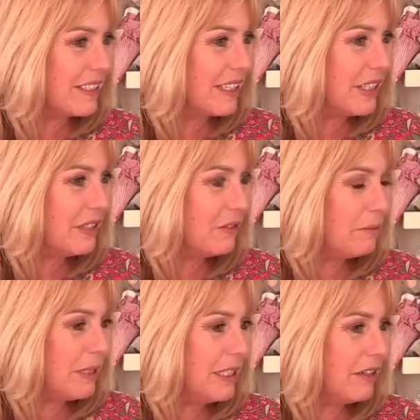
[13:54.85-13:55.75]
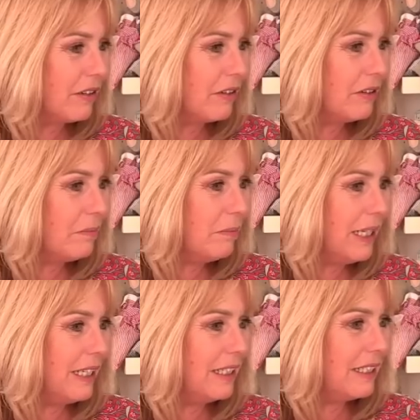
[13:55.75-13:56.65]
that is for peacock on a
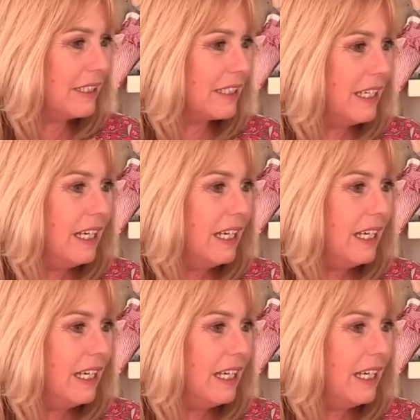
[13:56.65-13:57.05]
bag.